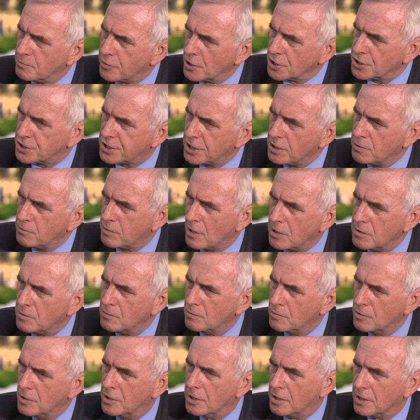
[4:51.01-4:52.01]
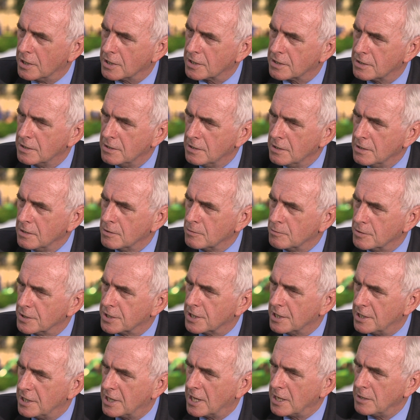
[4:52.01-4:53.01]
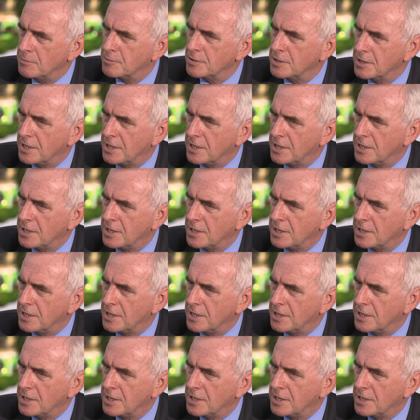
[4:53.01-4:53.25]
But she won't work with a Labour